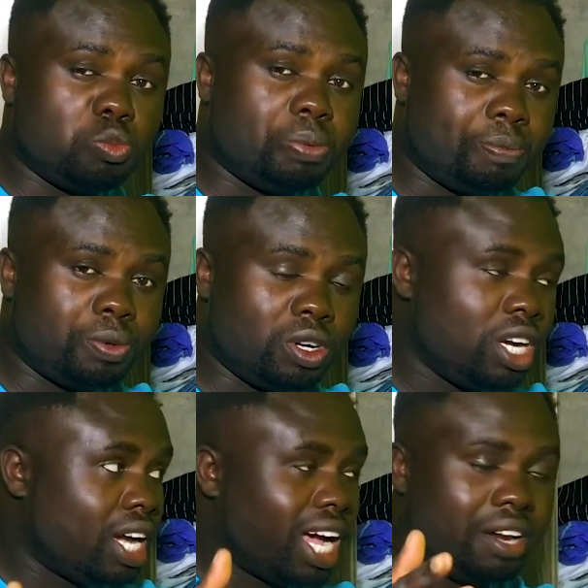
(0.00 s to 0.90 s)
people
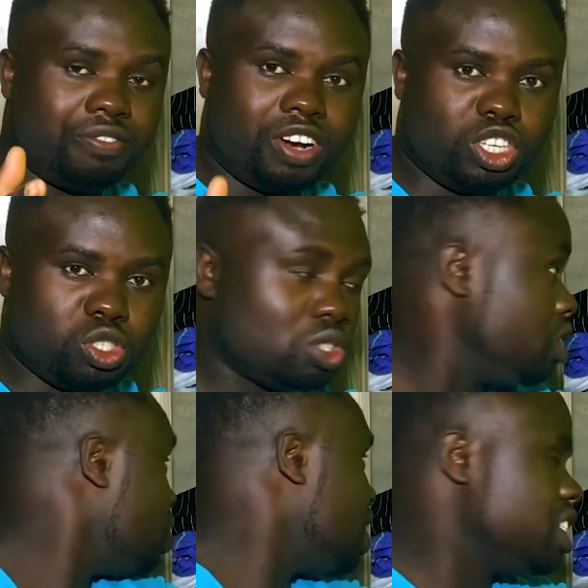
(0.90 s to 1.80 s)
and fashion,
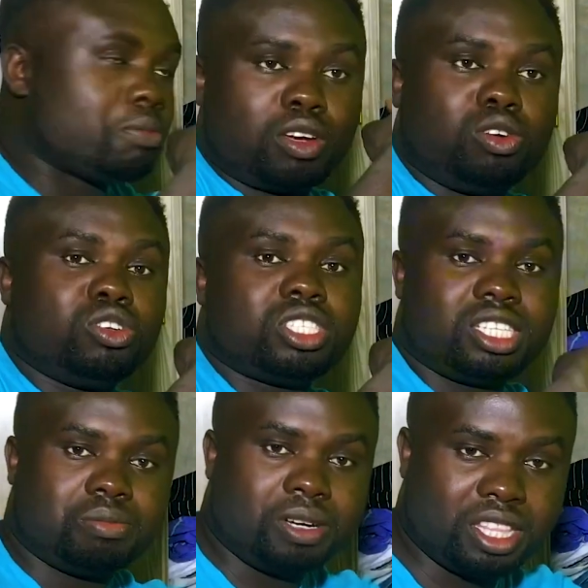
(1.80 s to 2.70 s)
oh, that is my
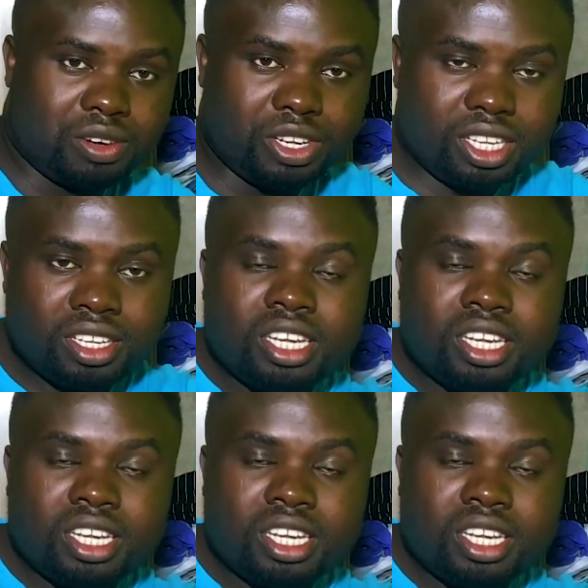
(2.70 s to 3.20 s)
closet, by the way.